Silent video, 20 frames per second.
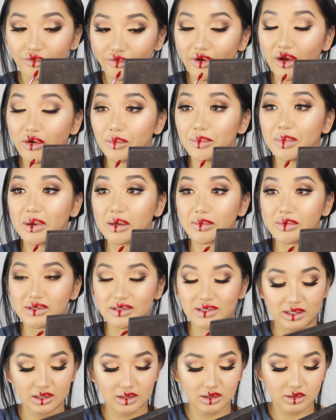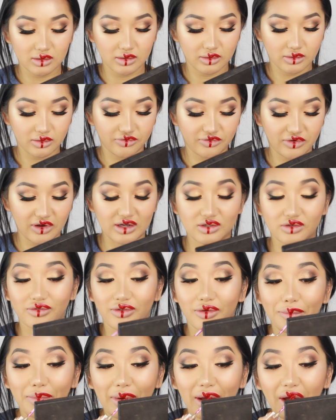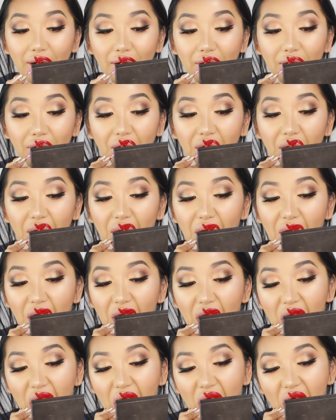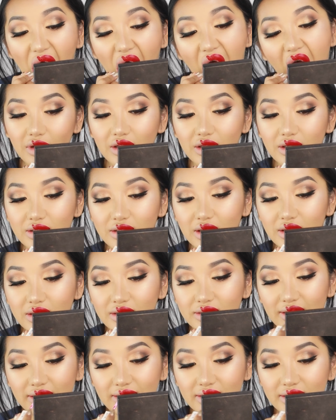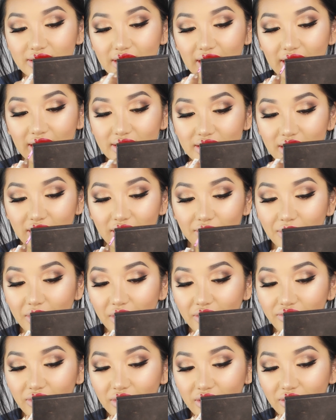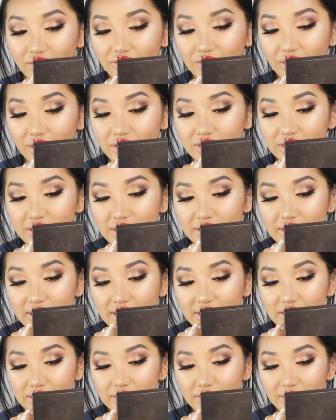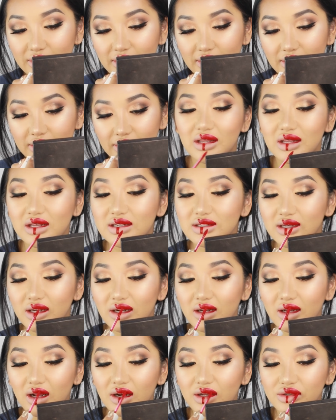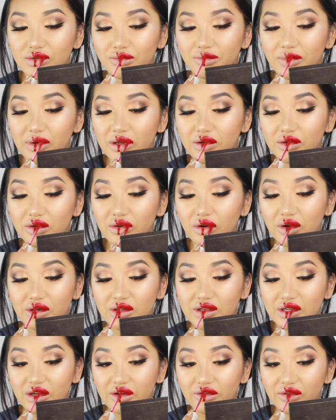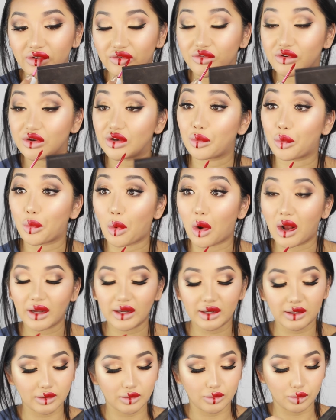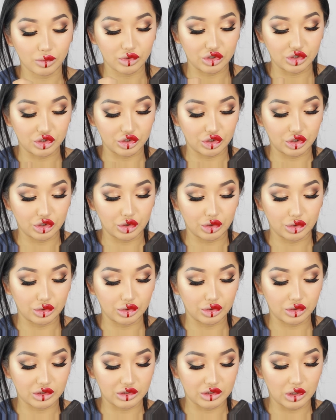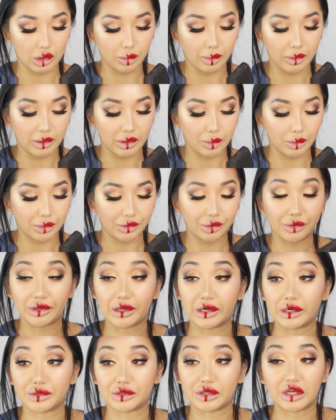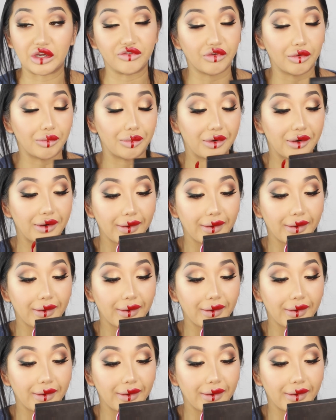Very pigmented, first off the bat. This colour's nice because it has like a bit of like a rosy tint to it. These kind of colours will make your teeth look really white, which is good because nobody wants no yellow teeth up in